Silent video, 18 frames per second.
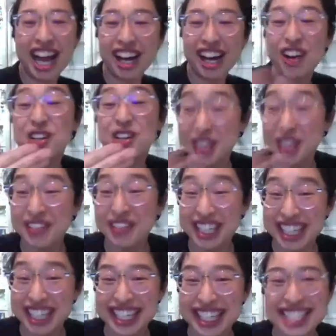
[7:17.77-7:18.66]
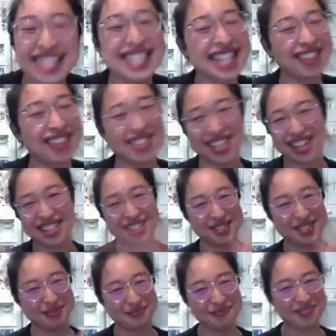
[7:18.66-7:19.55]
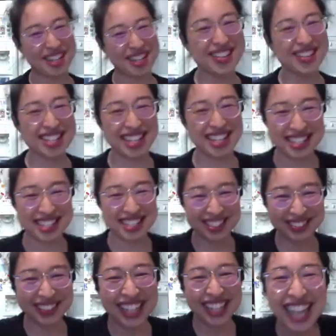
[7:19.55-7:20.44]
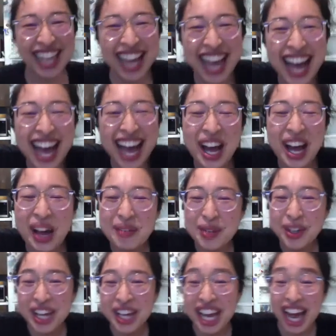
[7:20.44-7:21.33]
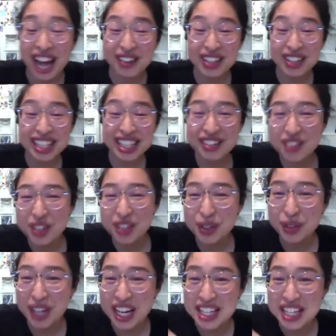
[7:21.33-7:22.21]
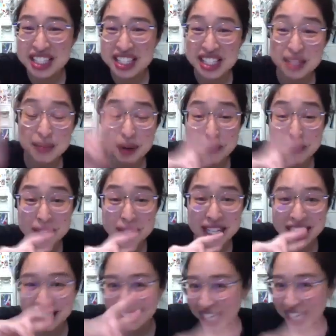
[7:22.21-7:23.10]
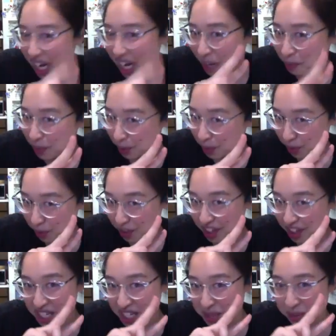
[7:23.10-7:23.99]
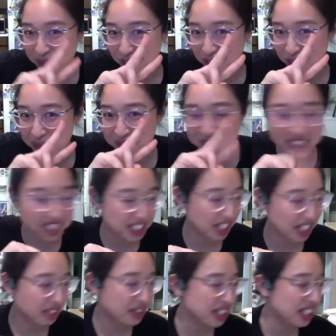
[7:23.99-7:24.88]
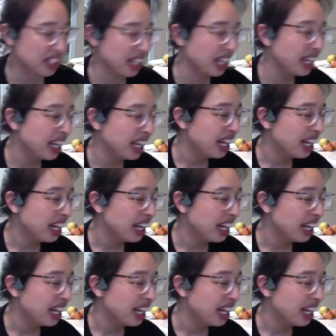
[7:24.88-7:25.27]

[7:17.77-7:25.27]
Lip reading: Oh, you gave a kiss? That was awesome. That was awesome. Okay, I want to give you guys just maybe a couple more things before we finish out today.